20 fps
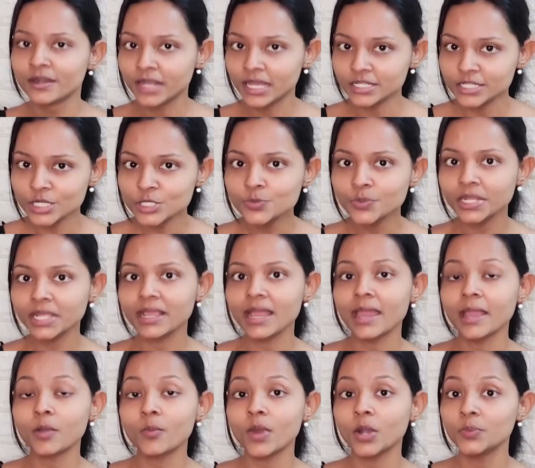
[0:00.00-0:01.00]
Rajeshwari
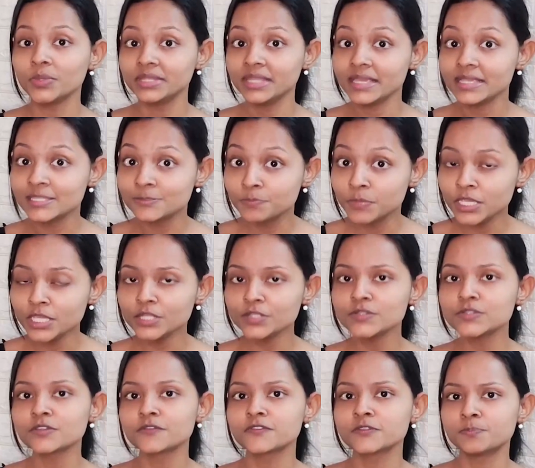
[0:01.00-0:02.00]
Gaikwad with the
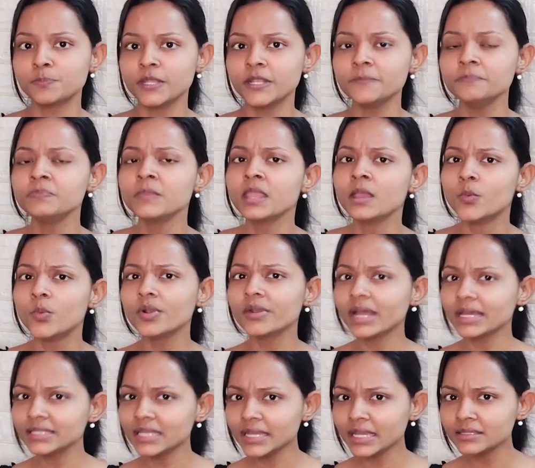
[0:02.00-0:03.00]
experience of spin. Will
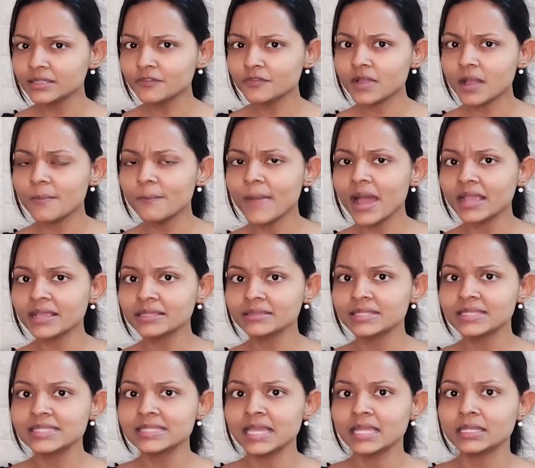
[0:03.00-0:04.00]
Radha Yadav come back in
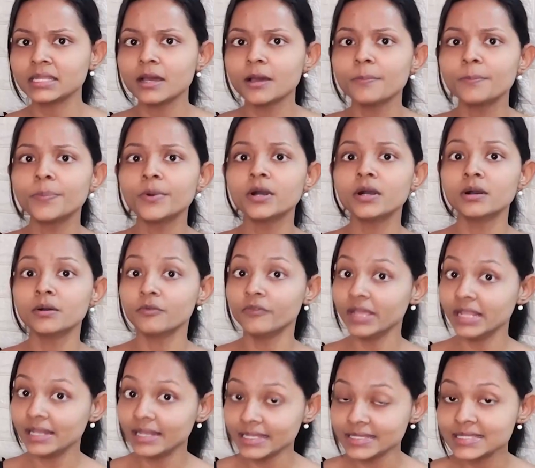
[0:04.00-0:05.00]
the setup? Well,
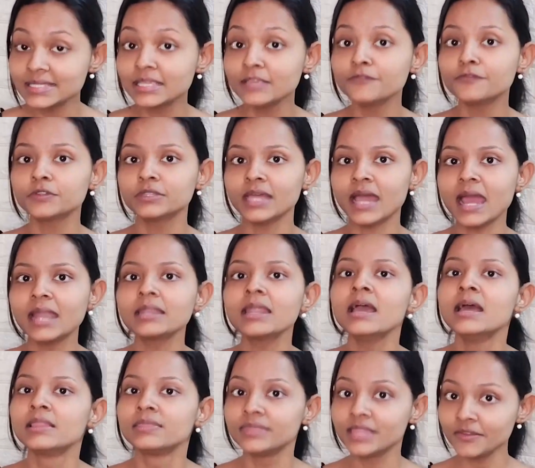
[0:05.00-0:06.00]
let's see for that.